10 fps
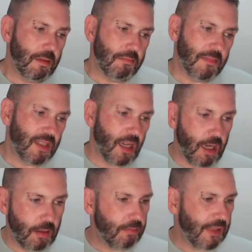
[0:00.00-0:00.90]

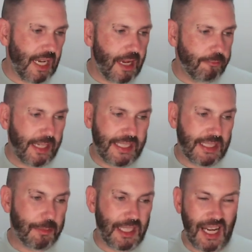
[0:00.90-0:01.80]
So yeah, rainy
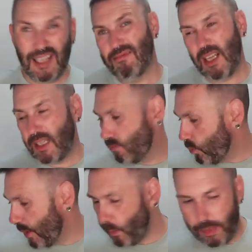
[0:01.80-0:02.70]
summer day, I
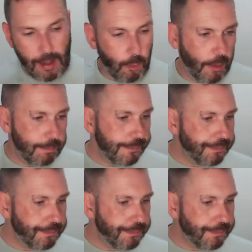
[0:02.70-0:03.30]
went with that one.